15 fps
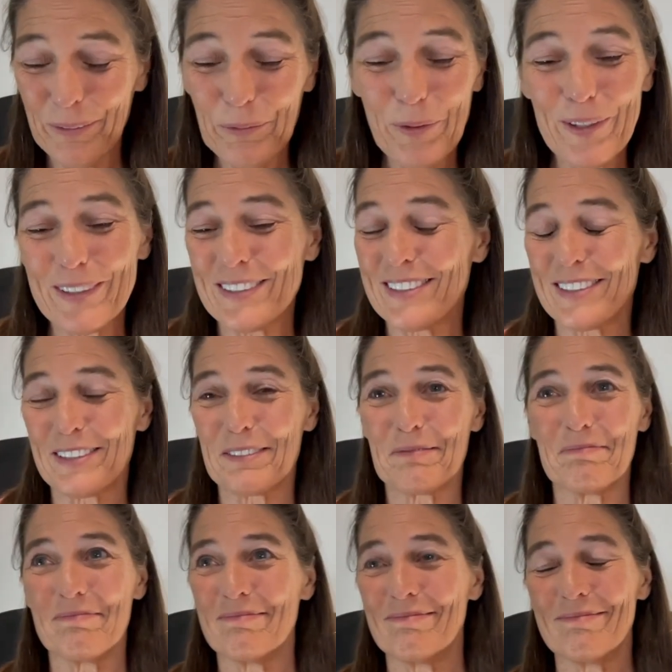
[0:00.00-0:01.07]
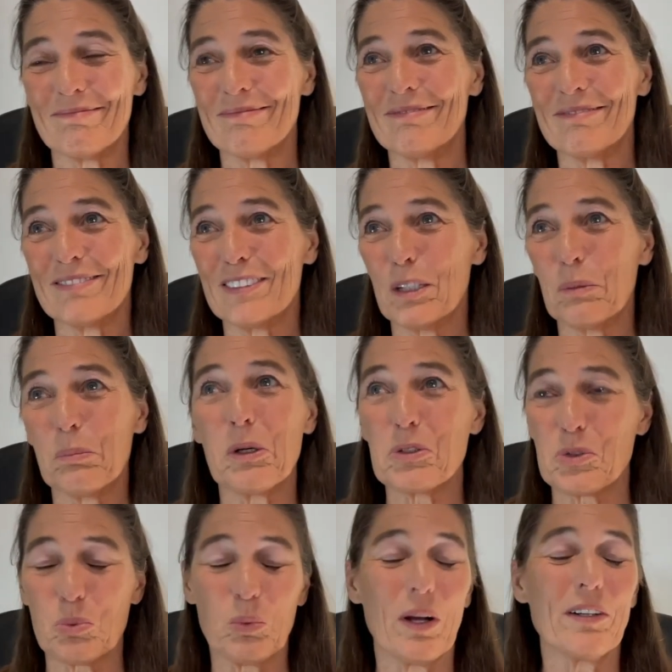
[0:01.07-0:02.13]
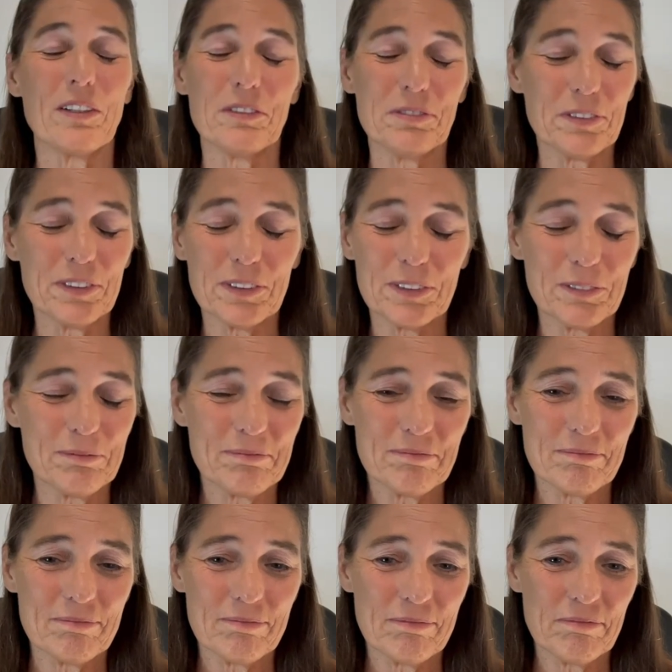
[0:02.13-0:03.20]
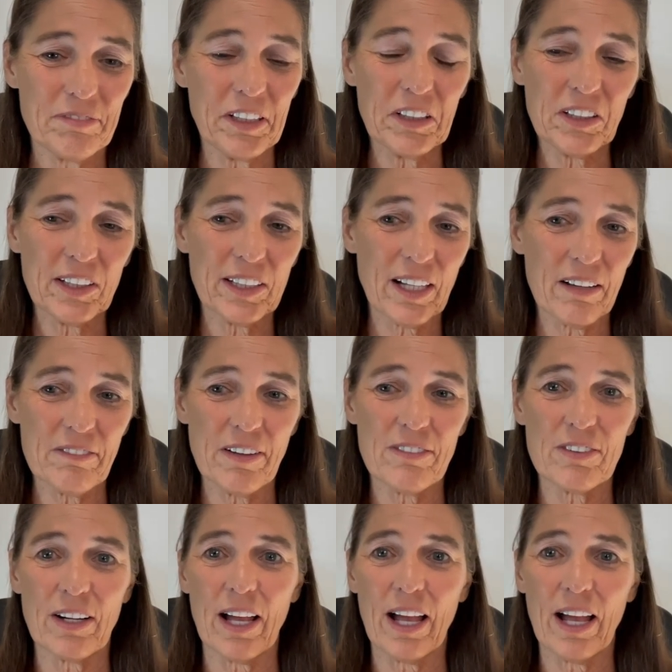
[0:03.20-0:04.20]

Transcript: it was the most wonderful feeling I've ever